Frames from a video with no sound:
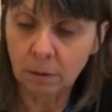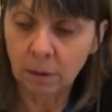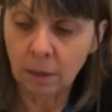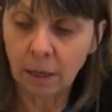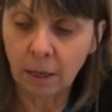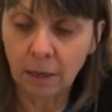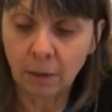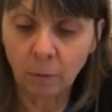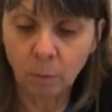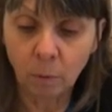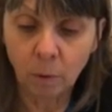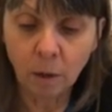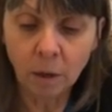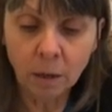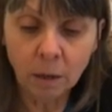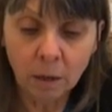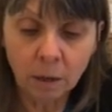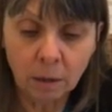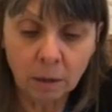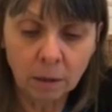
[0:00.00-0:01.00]
and 1,
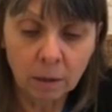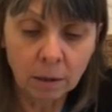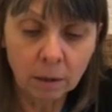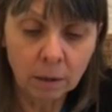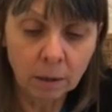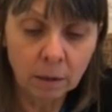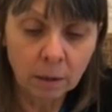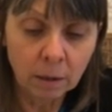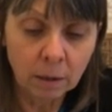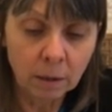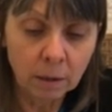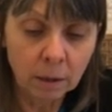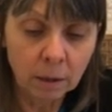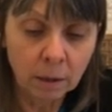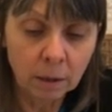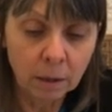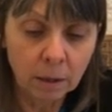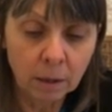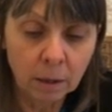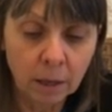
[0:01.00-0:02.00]

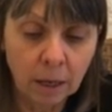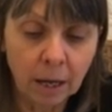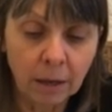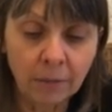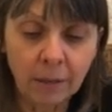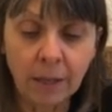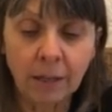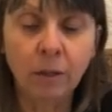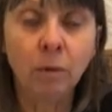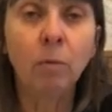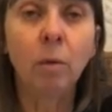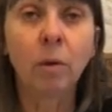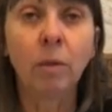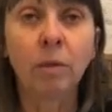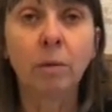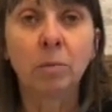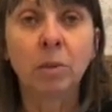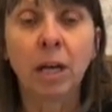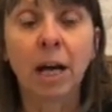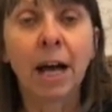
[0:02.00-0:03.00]
and then you want them
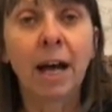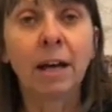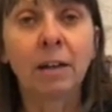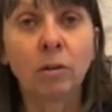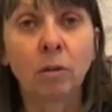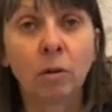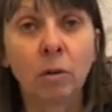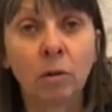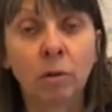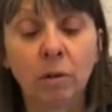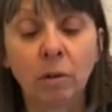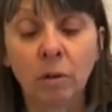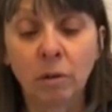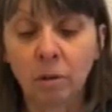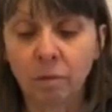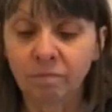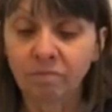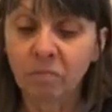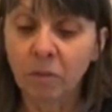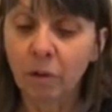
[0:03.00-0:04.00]
to add on
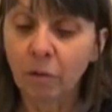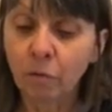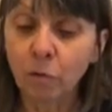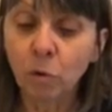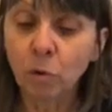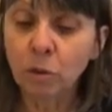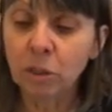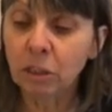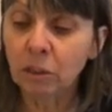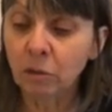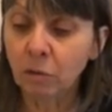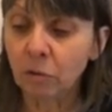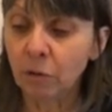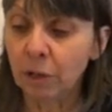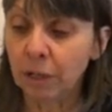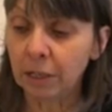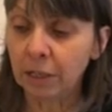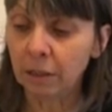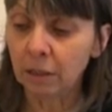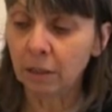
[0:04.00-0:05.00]

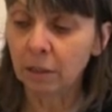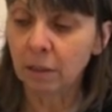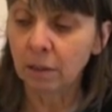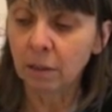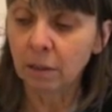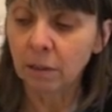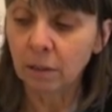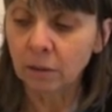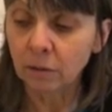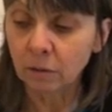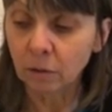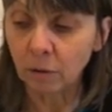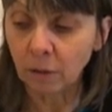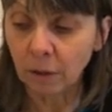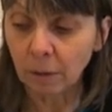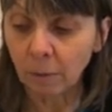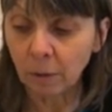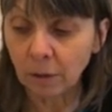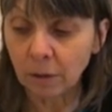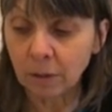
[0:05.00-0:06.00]
43. So they
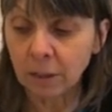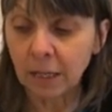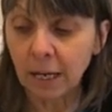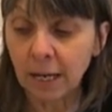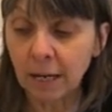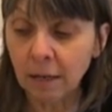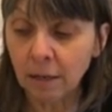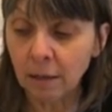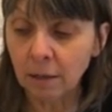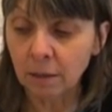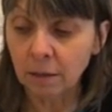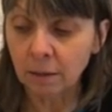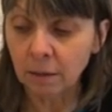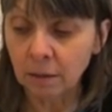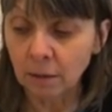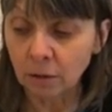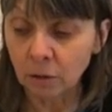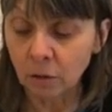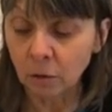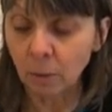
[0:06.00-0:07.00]
want 10,
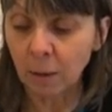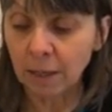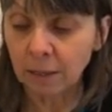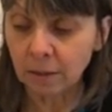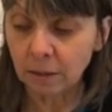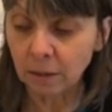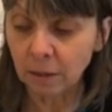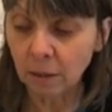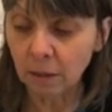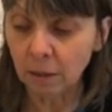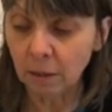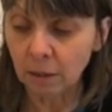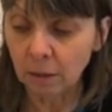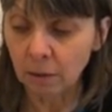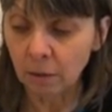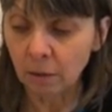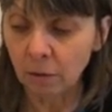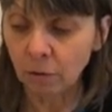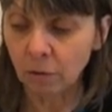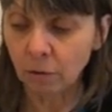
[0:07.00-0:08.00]
20,
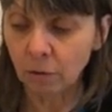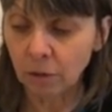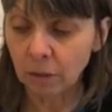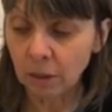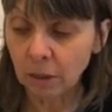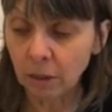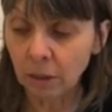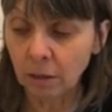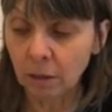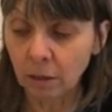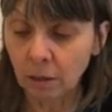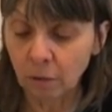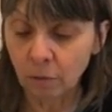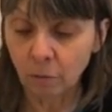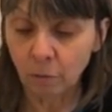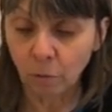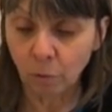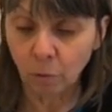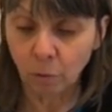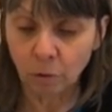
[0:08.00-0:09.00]
30,
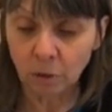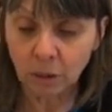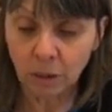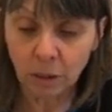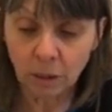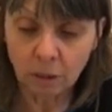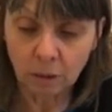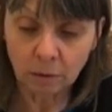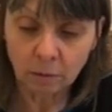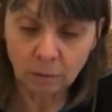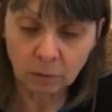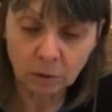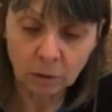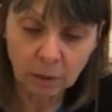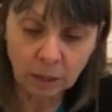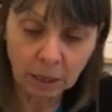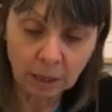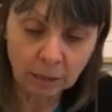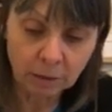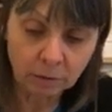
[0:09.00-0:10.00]
40, which
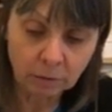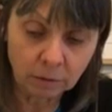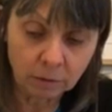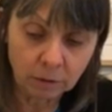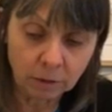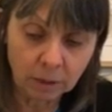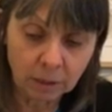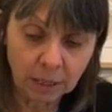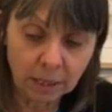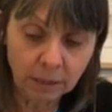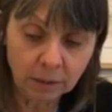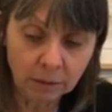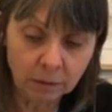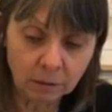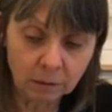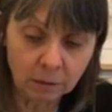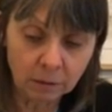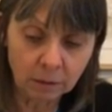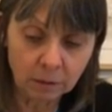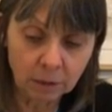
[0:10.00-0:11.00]
they'll add on to the tens,
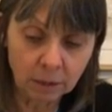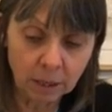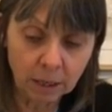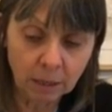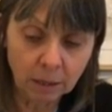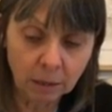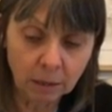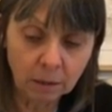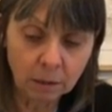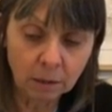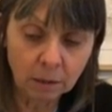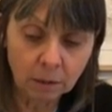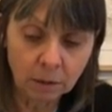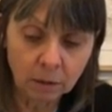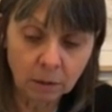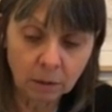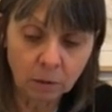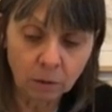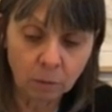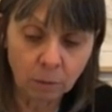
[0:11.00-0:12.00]
10,
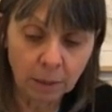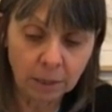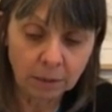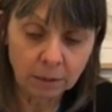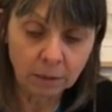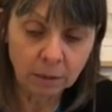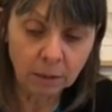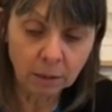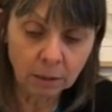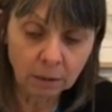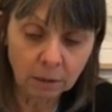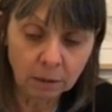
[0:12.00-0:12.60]
20,